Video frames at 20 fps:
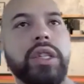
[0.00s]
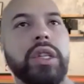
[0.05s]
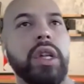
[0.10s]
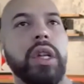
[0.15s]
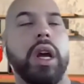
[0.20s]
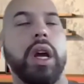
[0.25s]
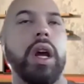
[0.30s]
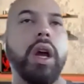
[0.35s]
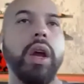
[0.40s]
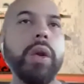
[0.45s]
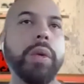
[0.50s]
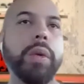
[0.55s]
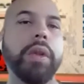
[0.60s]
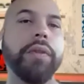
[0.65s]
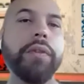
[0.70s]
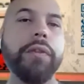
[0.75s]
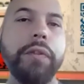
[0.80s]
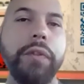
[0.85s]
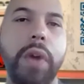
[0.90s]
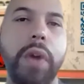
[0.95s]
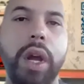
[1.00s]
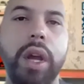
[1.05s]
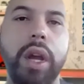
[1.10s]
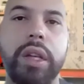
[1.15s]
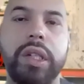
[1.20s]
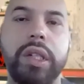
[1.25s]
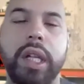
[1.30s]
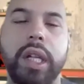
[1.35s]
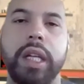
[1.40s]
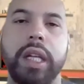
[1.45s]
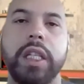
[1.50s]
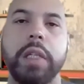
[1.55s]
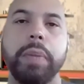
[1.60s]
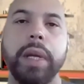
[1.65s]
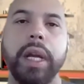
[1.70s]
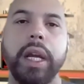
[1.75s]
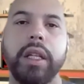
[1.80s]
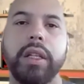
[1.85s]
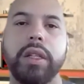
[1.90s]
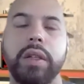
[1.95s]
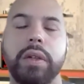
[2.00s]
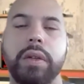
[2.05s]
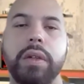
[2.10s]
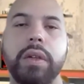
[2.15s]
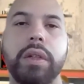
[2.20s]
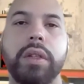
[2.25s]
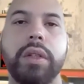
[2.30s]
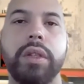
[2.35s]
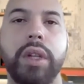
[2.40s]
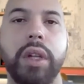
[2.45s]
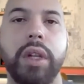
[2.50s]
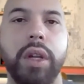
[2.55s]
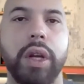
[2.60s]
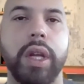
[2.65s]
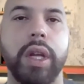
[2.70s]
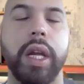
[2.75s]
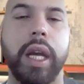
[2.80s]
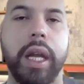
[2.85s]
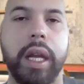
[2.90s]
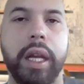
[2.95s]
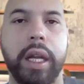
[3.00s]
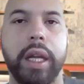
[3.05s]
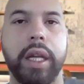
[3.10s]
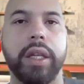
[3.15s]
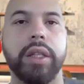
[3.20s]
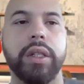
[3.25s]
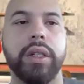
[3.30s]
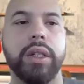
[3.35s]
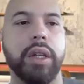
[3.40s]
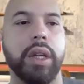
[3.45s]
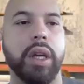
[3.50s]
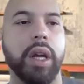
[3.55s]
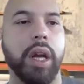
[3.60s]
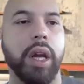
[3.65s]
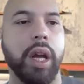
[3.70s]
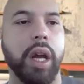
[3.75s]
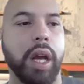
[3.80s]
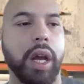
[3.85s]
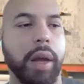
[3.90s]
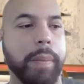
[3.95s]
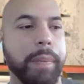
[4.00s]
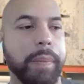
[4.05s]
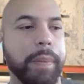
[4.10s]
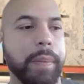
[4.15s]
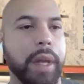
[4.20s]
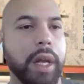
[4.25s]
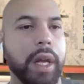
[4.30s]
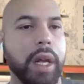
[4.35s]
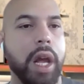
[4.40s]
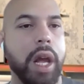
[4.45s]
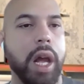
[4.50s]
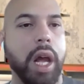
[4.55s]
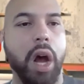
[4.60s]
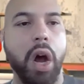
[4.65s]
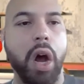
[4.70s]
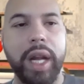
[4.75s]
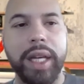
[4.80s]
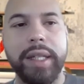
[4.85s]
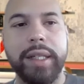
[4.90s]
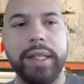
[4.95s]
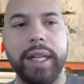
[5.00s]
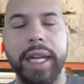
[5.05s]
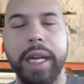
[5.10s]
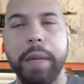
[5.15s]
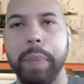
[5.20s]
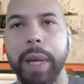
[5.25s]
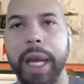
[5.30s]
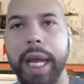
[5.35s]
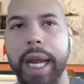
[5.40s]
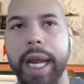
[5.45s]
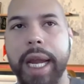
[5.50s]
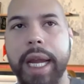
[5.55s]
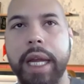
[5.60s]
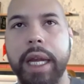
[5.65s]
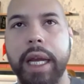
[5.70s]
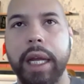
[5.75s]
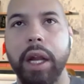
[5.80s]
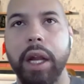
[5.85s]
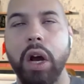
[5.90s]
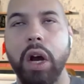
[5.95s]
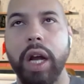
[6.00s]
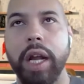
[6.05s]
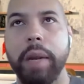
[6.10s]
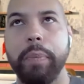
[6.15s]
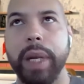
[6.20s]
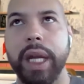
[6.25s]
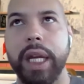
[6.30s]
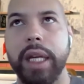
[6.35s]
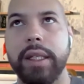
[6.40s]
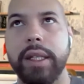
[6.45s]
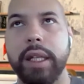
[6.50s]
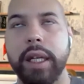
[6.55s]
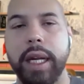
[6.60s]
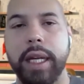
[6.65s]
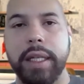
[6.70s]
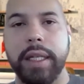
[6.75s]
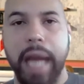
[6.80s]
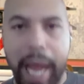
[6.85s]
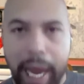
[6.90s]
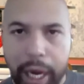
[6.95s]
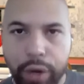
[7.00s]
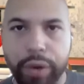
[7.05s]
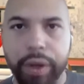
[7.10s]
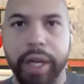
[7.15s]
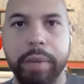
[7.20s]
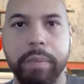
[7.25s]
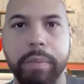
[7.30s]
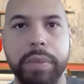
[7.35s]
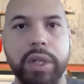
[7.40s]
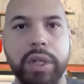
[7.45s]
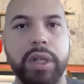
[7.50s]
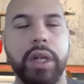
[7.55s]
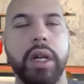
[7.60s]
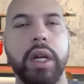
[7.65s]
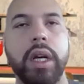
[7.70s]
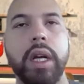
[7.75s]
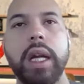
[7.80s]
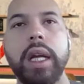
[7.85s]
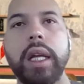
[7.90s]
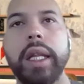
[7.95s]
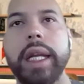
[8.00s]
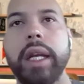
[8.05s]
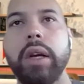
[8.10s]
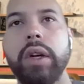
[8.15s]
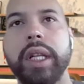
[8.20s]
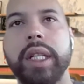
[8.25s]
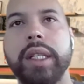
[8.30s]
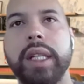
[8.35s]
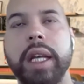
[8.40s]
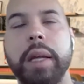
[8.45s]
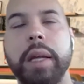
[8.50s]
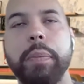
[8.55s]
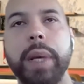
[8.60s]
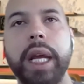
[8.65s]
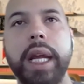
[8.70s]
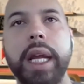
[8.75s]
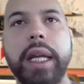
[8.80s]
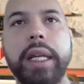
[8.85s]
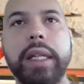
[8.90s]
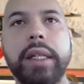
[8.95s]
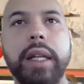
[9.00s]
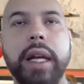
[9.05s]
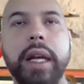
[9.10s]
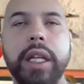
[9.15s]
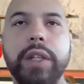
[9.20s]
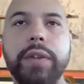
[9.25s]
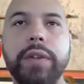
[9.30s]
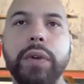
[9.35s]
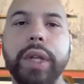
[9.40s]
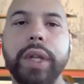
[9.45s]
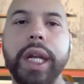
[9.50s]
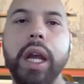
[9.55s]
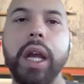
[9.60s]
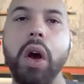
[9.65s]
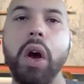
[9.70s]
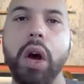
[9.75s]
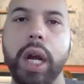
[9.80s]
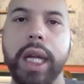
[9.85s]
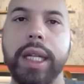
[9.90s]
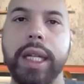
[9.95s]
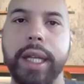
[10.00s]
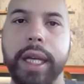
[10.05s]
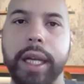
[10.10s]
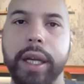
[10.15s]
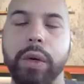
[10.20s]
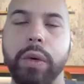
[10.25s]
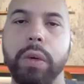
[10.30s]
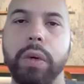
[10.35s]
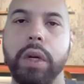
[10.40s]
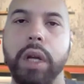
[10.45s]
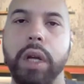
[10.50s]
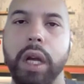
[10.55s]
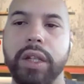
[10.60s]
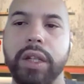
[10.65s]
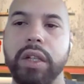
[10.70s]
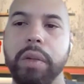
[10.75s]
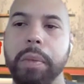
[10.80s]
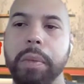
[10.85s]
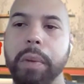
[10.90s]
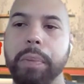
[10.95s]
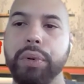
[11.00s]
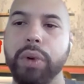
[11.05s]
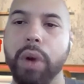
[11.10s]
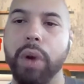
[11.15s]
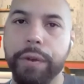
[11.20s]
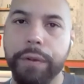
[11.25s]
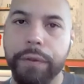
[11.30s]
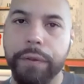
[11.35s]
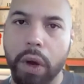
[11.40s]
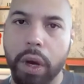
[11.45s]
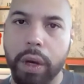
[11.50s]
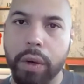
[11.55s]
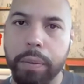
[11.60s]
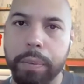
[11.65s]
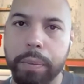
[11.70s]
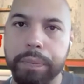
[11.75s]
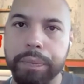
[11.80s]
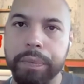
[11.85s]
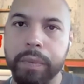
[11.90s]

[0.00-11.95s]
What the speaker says: so the first aspect to look at is ICP and IBCs. Acronyms. The ICP stands for the Ideal Customer Profile,